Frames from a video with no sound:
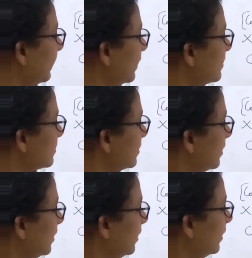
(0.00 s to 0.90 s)
pairs,
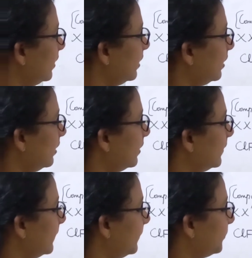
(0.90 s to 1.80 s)
uh,
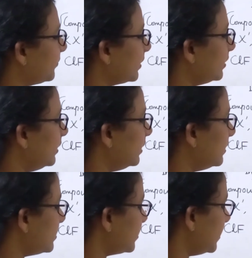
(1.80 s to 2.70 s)

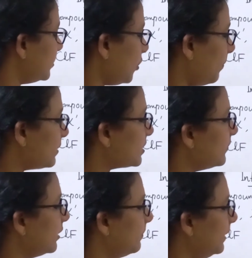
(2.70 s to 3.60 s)
the geometry
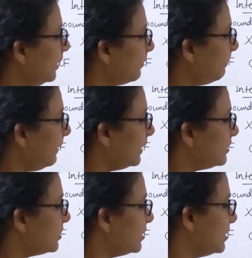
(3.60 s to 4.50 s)
will be
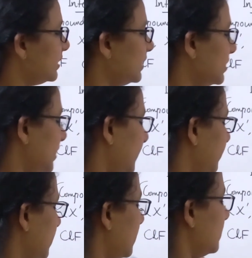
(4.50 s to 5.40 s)
bent T shape.
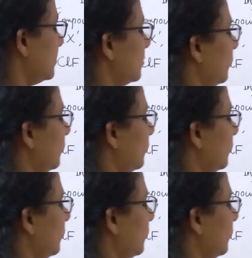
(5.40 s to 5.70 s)
So